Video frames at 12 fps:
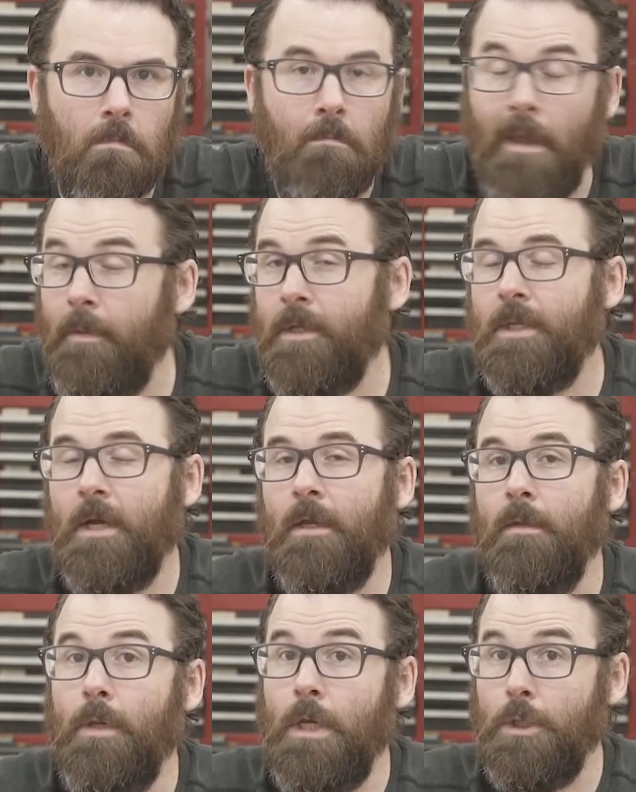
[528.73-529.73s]
Maybe it's not
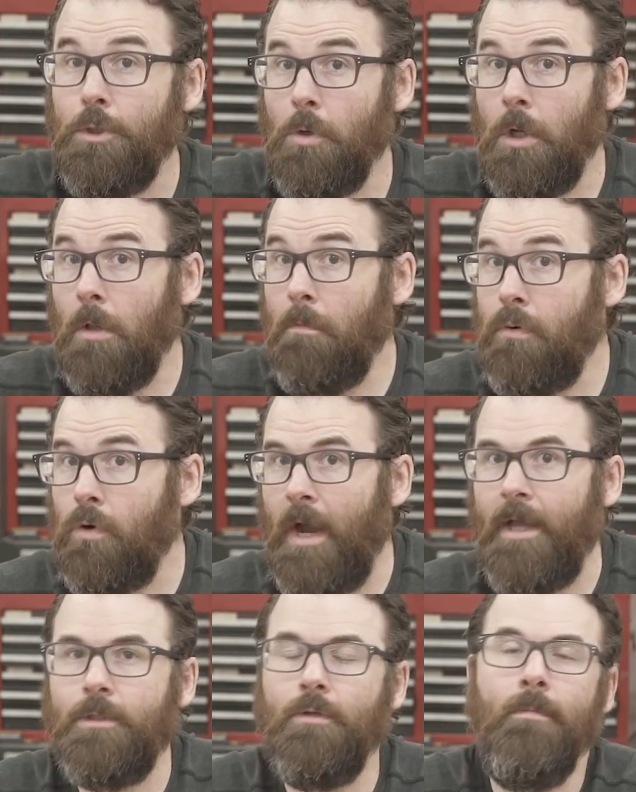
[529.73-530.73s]
going to be drill
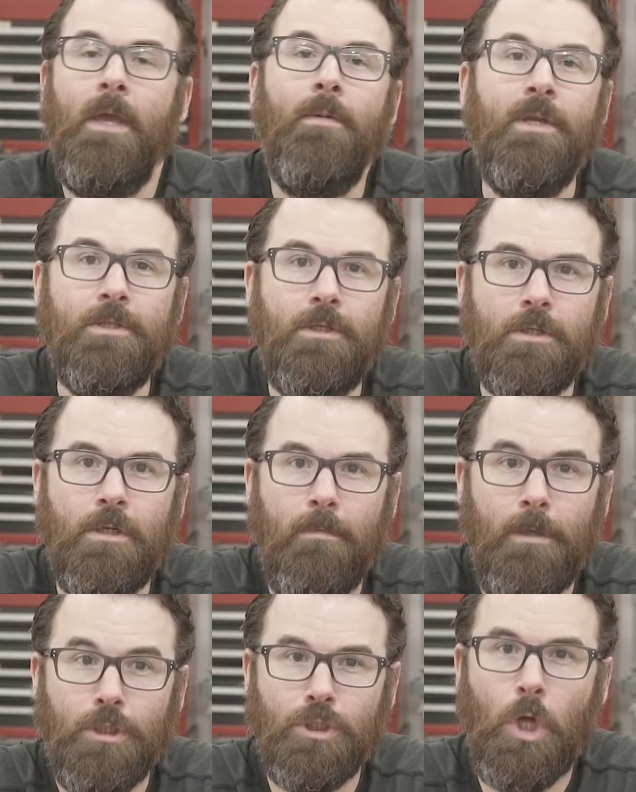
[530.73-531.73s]
press, or maybe it's just going to
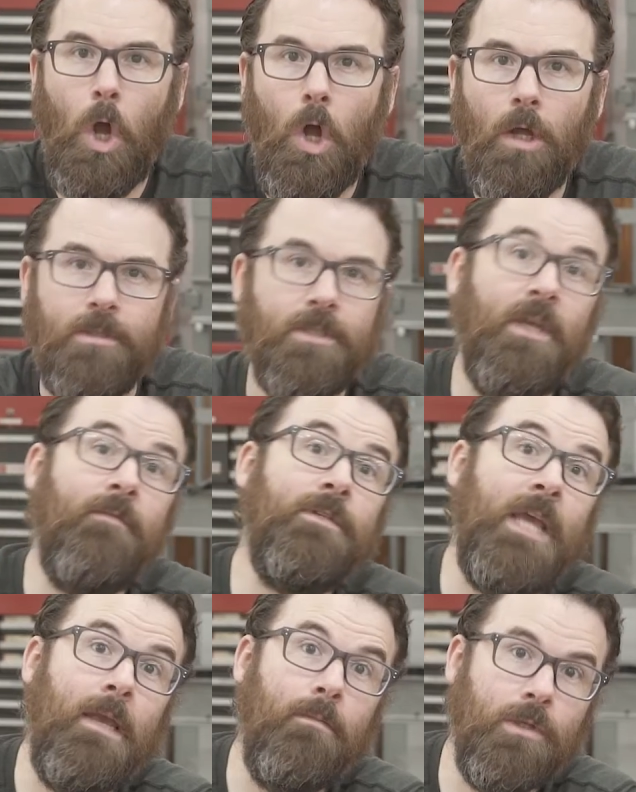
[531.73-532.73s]
be saw instead of
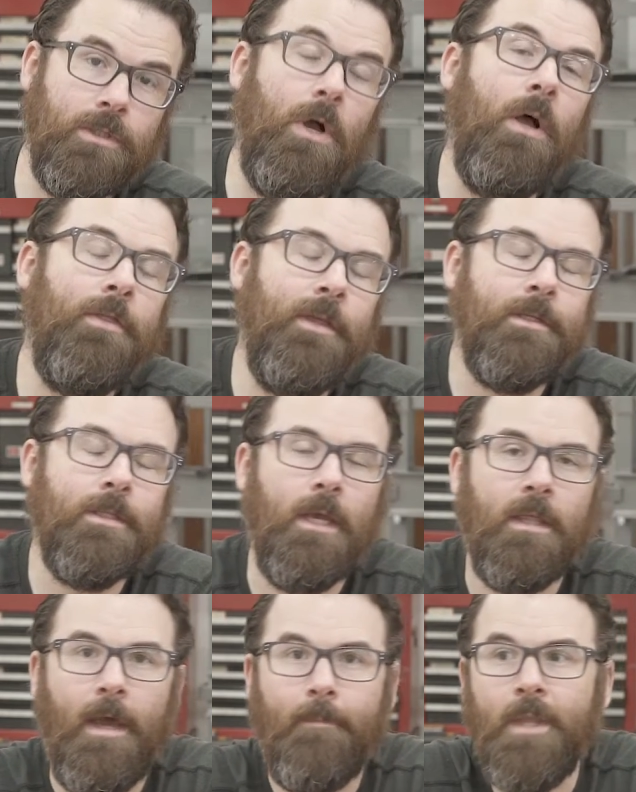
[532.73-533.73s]
table saw, things
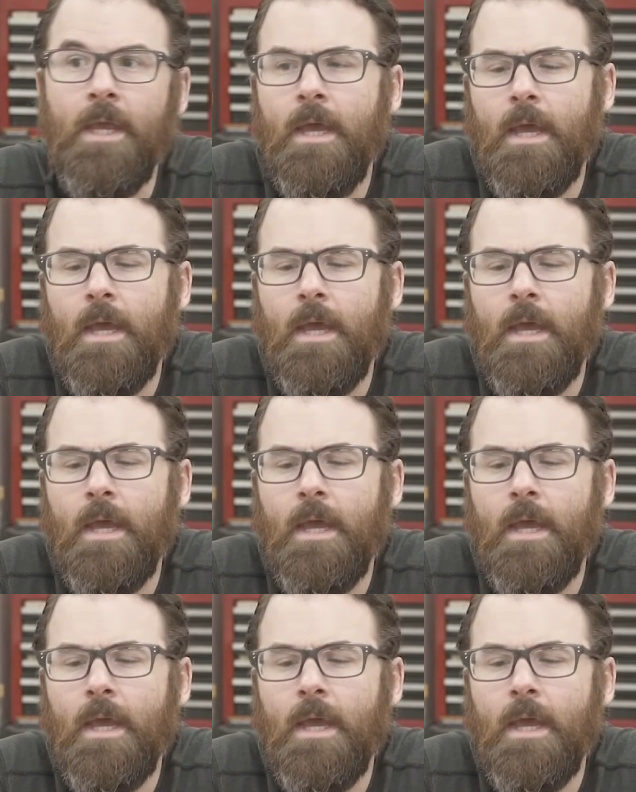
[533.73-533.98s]
like that.